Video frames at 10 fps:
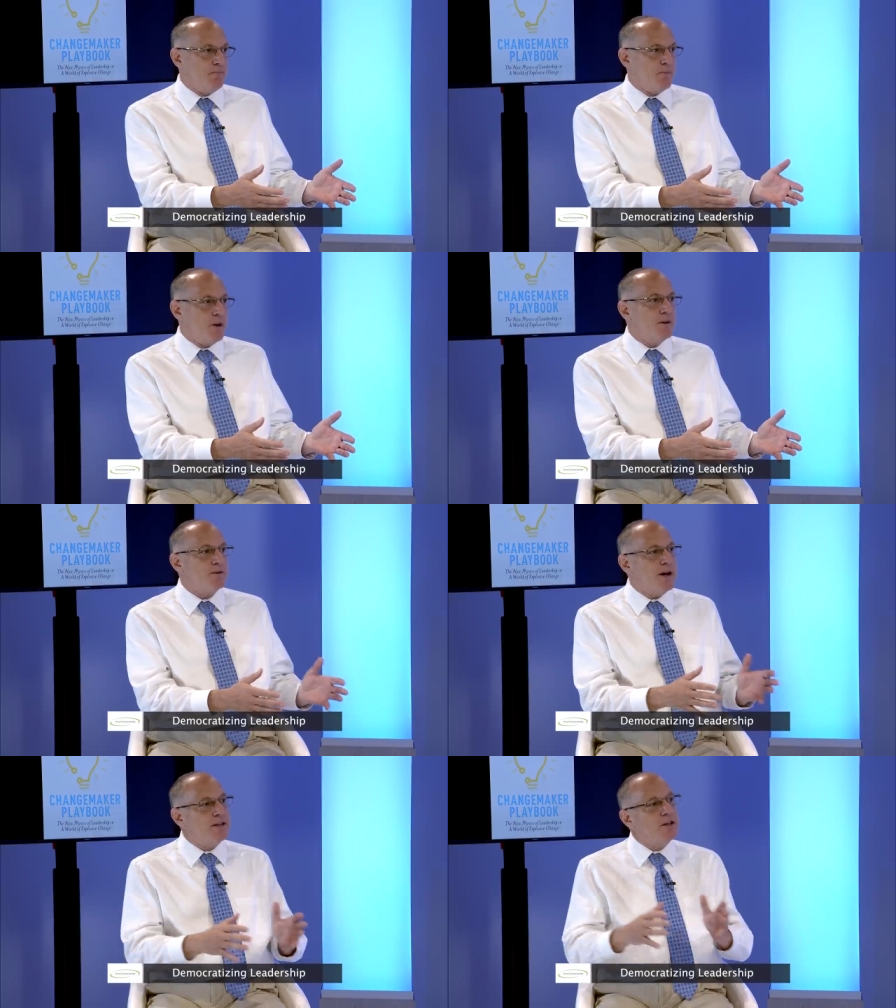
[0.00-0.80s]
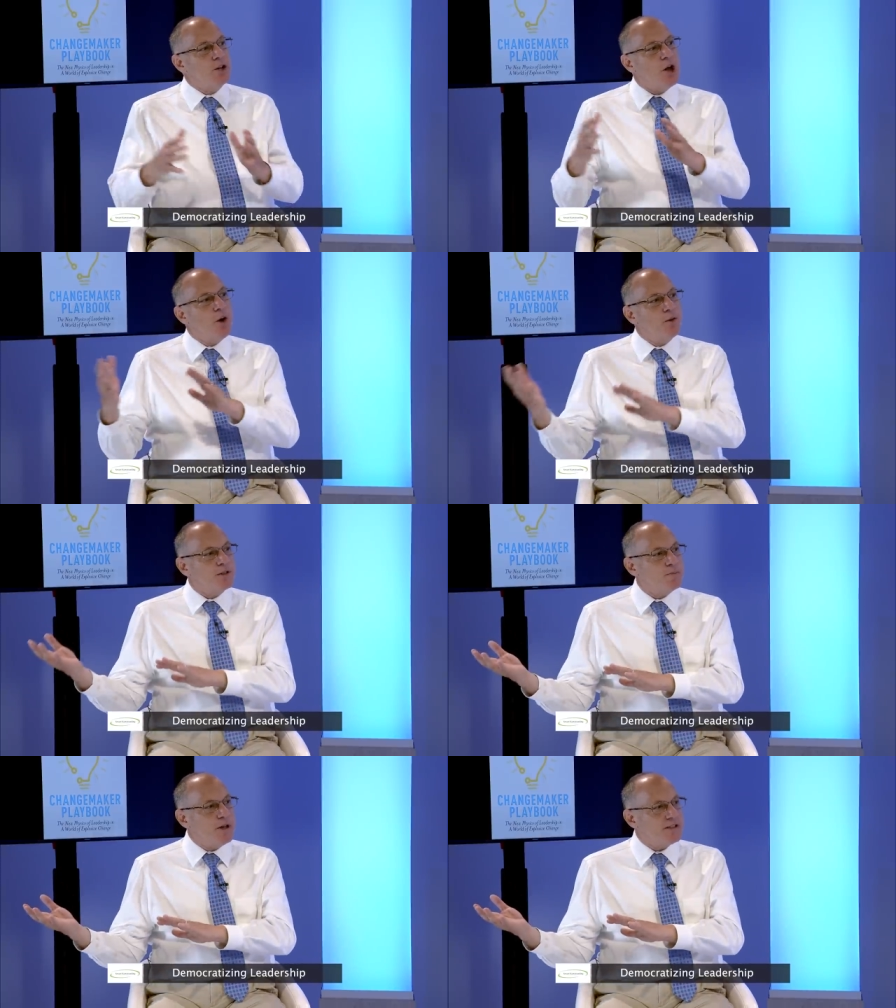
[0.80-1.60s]
Yeah. So I didn't know
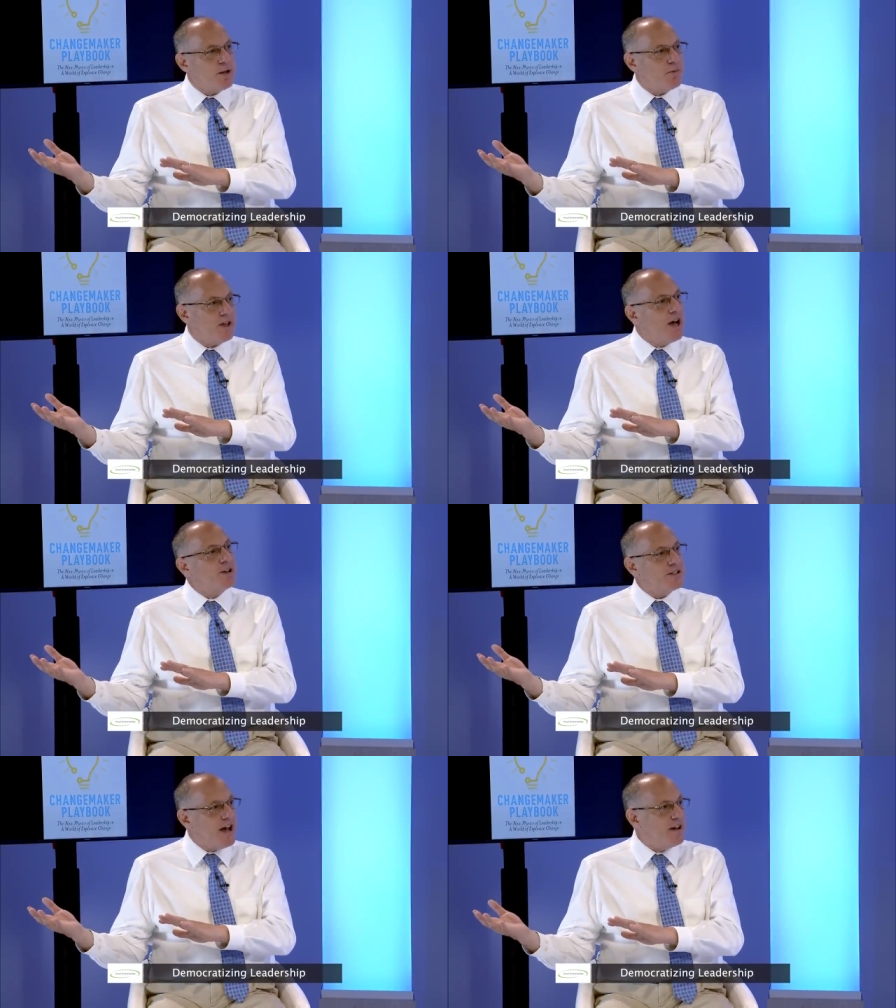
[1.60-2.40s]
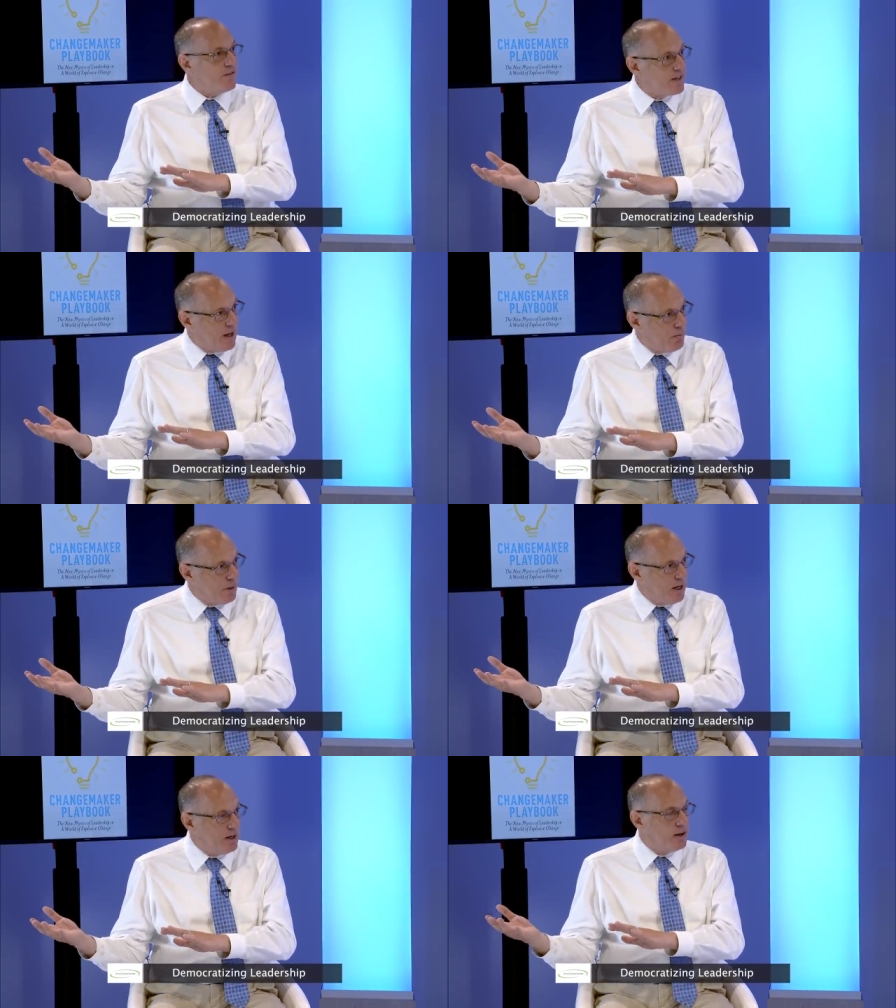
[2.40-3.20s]
this meant something outside of the
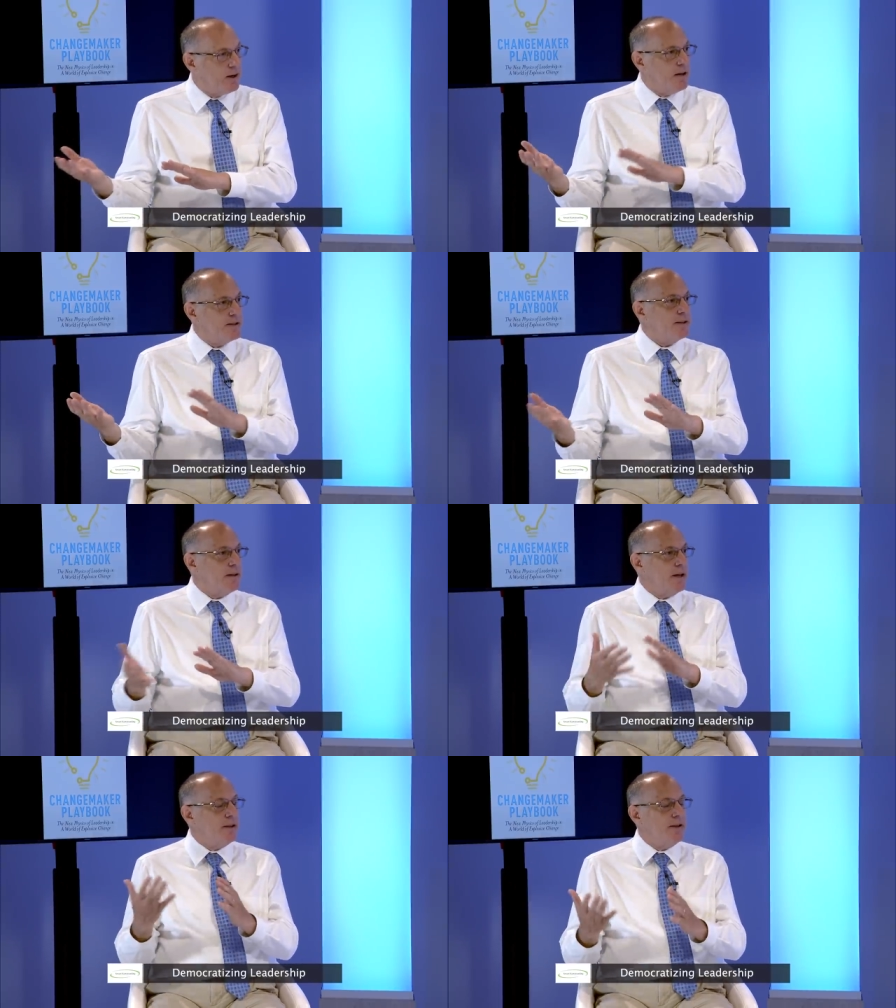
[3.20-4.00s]
campaign, con- the,